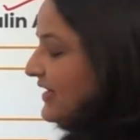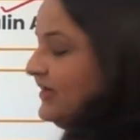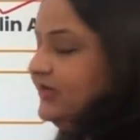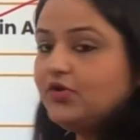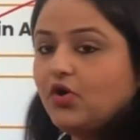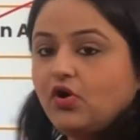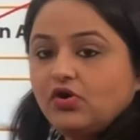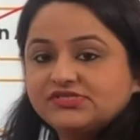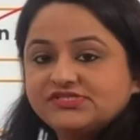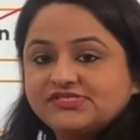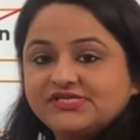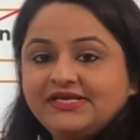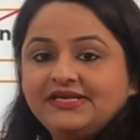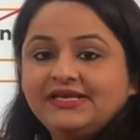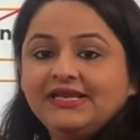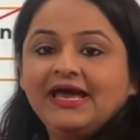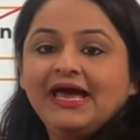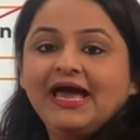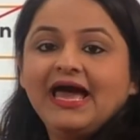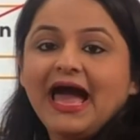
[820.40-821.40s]
then toxin
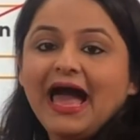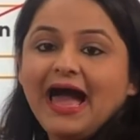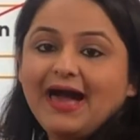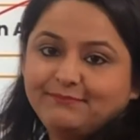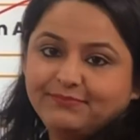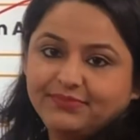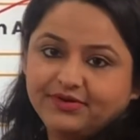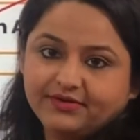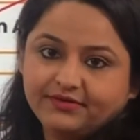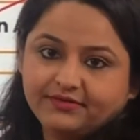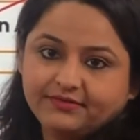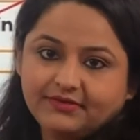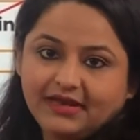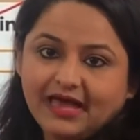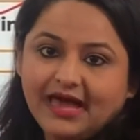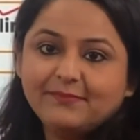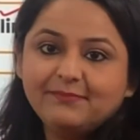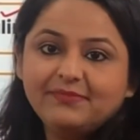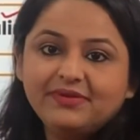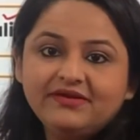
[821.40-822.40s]
abrin.
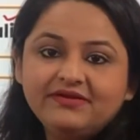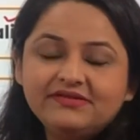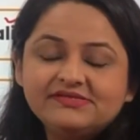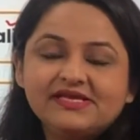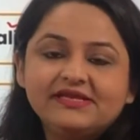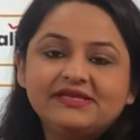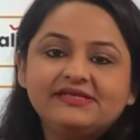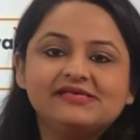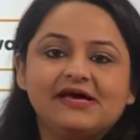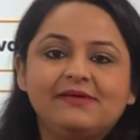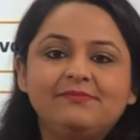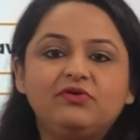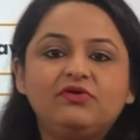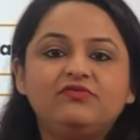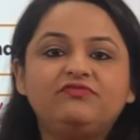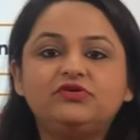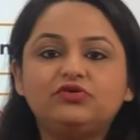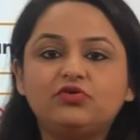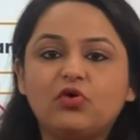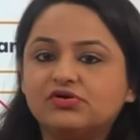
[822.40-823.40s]
Abrin is an example
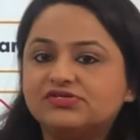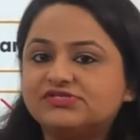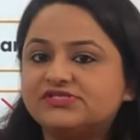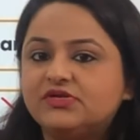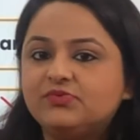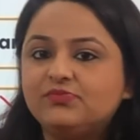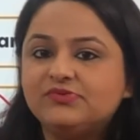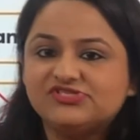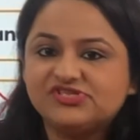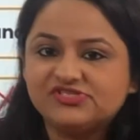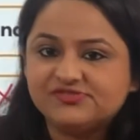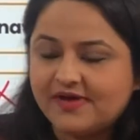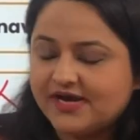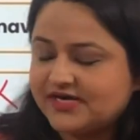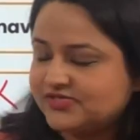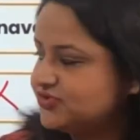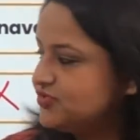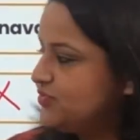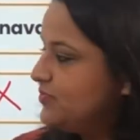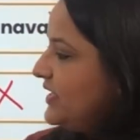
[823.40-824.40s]
of a toxin which is
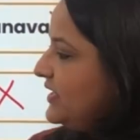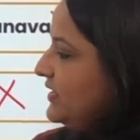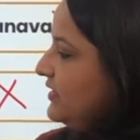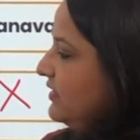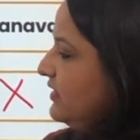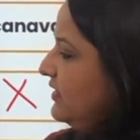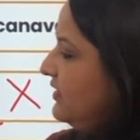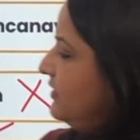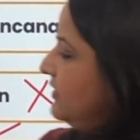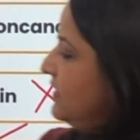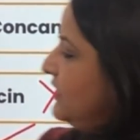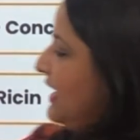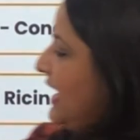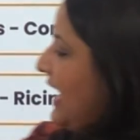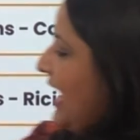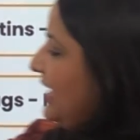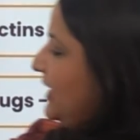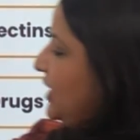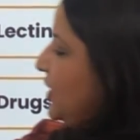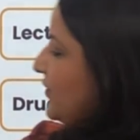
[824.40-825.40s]
matched over here.
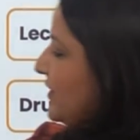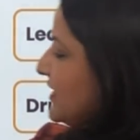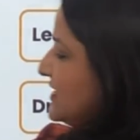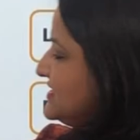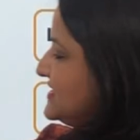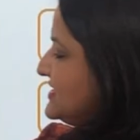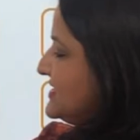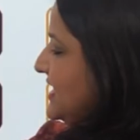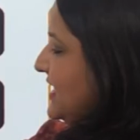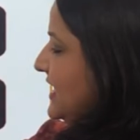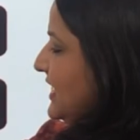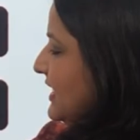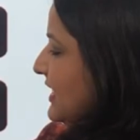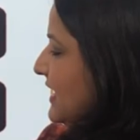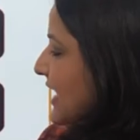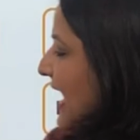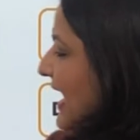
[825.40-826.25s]
And you can see